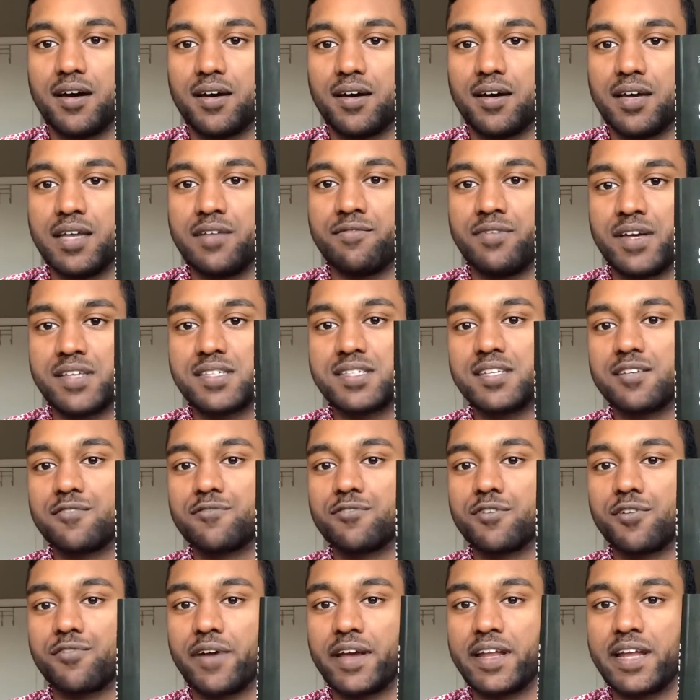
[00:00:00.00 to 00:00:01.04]
Investing
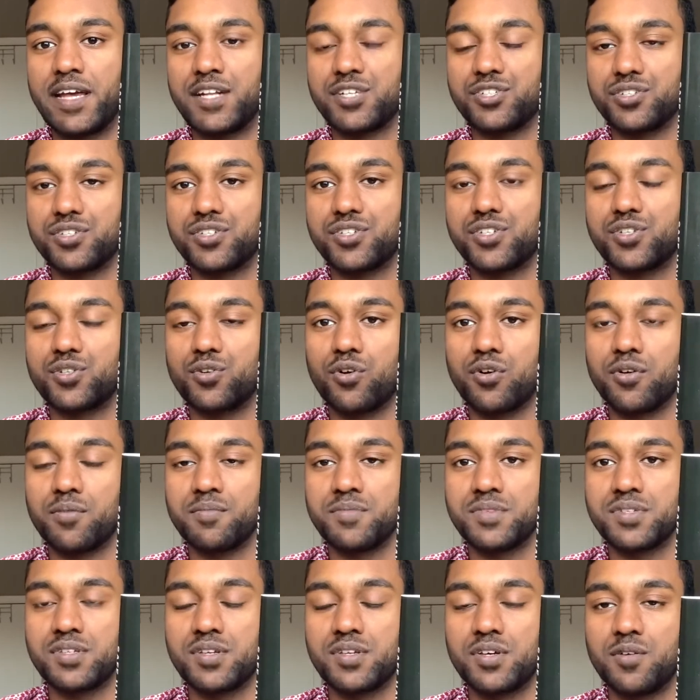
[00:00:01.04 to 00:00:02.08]
for Financial
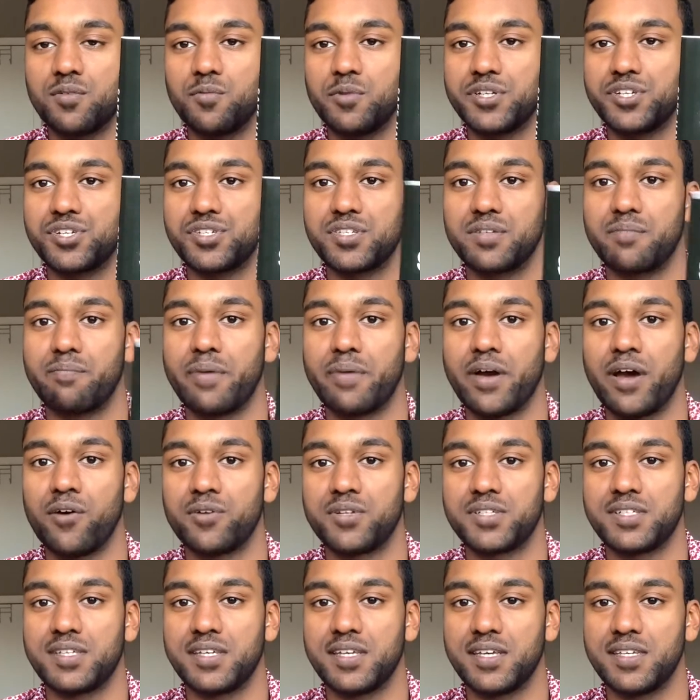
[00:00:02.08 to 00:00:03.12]
Storms, which is
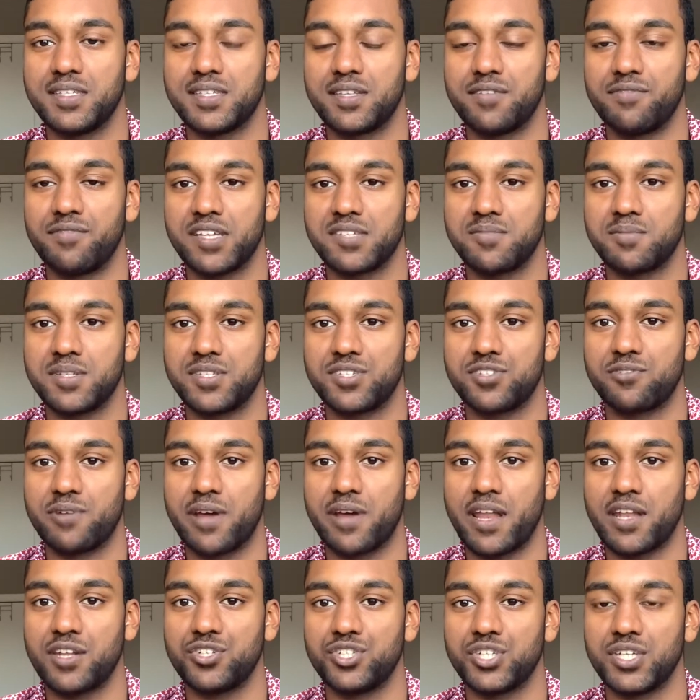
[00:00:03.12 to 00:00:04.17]
about his investment
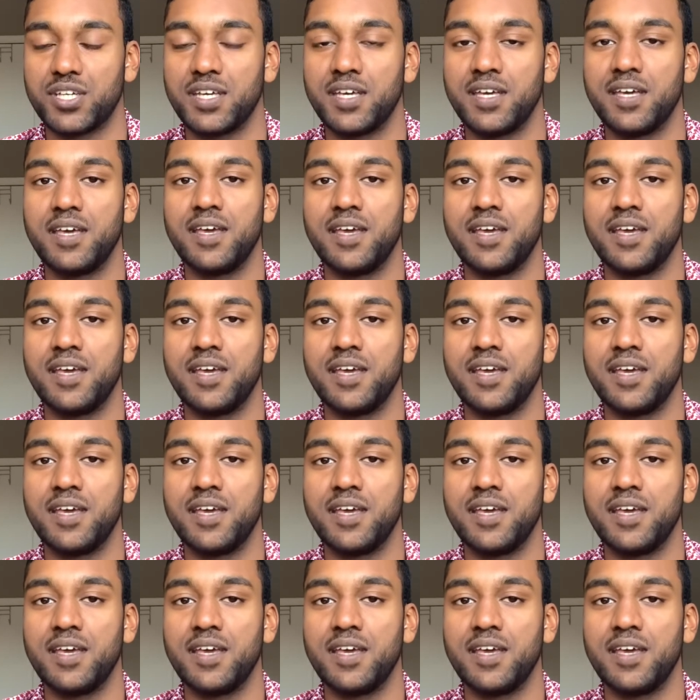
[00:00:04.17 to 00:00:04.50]
strategy